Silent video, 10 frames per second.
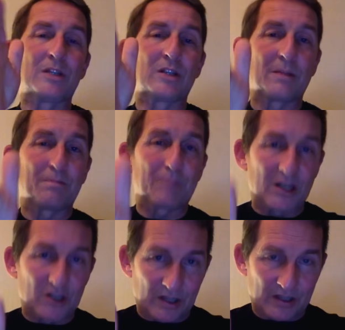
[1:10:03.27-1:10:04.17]
to the
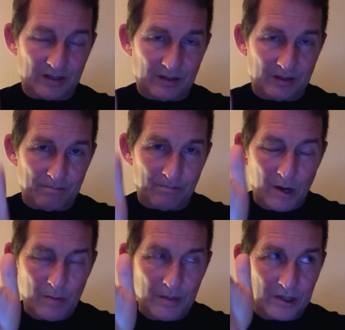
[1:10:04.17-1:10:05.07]
patient. The
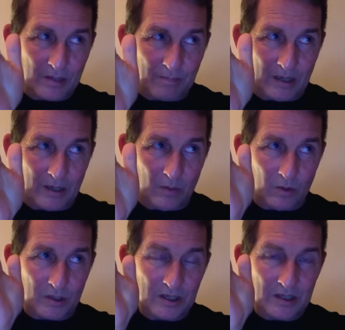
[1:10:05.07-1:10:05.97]
moment Sabina
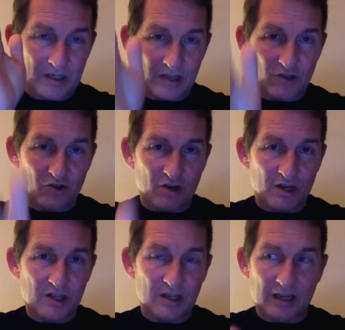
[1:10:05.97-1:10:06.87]
walks into that
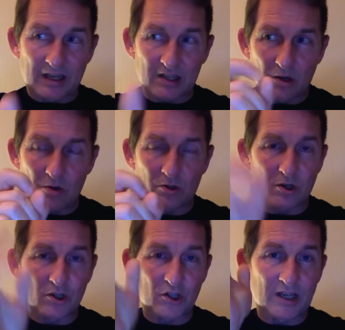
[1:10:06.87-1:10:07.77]
trust and gets logged
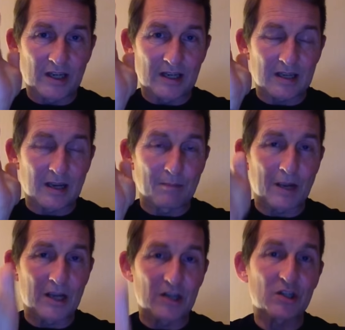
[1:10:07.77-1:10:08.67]
on, she is a
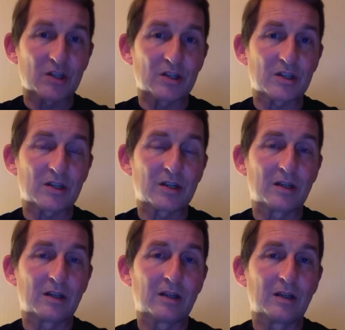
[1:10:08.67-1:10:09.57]
patient.
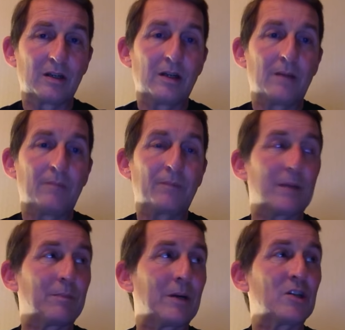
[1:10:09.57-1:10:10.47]

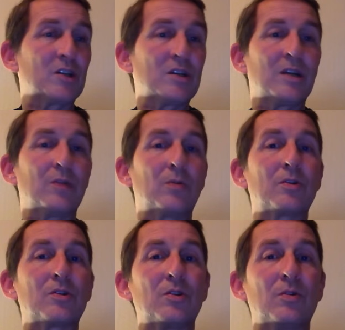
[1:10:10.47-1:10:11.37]
That patient, in
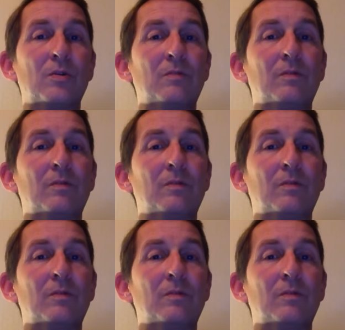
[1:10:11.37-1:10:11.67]
order to